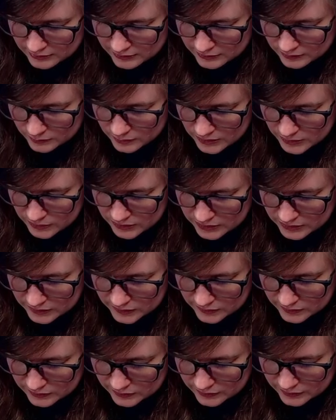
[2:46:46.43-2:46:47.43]
Maybe
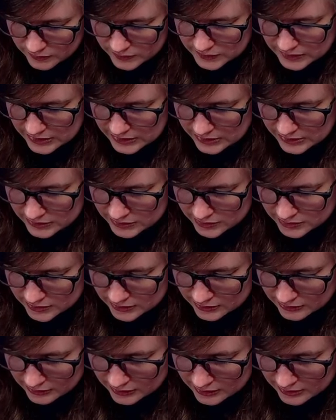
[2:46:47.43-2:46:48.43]
little Sadie's just
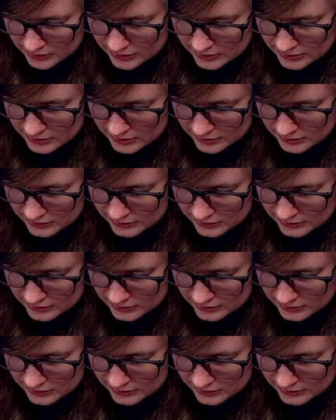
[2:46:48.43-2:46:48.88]
unlucky.